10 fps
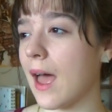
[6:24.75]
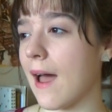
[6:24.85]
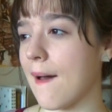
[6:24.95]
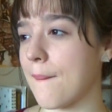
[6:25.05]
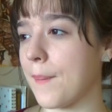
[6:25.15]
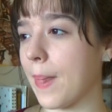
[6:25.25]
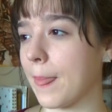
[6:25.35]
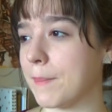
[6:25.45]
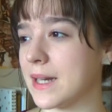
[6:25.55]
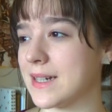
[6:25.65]

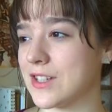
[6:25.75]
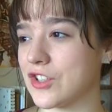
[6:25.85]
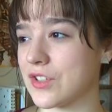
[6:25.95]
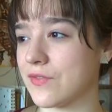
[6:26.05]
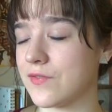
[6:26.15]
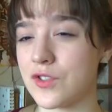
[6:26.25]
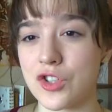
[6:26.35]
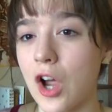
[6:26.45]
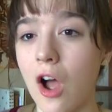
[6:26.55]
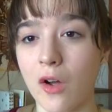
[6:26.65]
but it is just
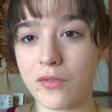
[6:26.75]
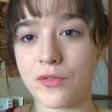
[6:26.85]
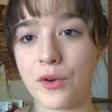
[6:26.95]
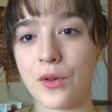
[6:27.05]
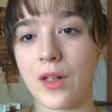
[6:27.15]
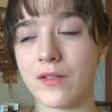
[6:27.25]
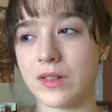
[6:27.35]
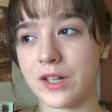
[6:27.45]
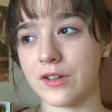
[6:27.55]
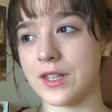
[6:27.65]
chock full
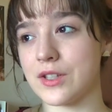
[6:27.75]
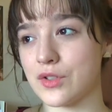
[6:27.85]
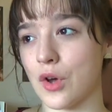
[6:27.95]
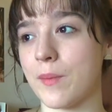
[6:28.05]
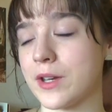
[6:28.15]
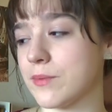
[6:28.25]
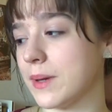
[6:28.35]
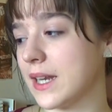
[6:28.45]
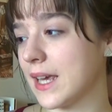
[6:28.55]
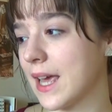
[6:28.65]
of literally so much
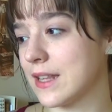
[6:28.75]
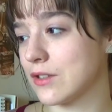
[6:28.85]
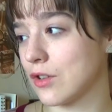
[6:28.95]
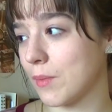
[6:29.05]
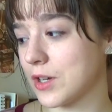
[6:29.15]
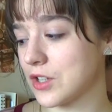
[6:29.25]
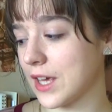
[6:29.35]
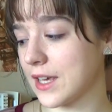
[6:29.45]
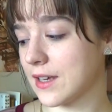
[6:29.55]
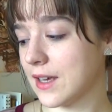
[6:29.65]
meaning and so much
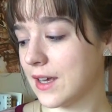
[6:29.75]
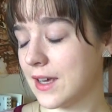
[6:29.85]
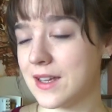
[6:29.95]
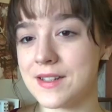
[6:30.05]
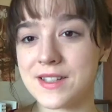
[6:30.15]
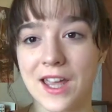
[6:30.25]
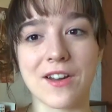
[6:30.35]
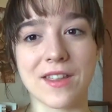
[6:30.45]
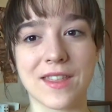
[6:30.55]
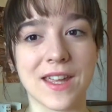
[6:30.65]
like
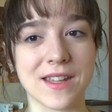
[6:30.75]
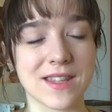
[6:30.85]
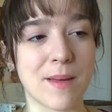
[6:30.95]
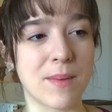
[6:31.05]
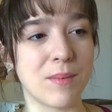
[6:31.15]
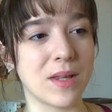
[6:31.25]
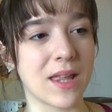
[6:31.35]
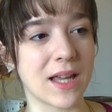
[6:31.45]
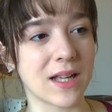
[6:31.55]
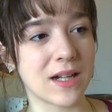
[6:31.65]
scary things that
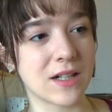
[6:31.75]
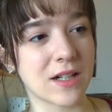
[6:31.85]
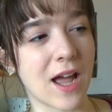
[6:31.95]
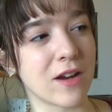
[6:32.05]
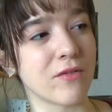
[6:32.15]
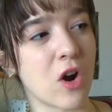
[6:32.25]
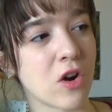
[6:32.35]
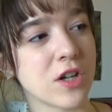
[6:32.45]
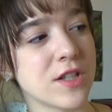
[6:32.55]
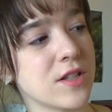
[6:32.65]
maybe like kind of
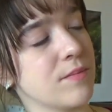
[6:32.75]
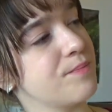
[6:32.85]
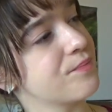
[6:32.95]
aren't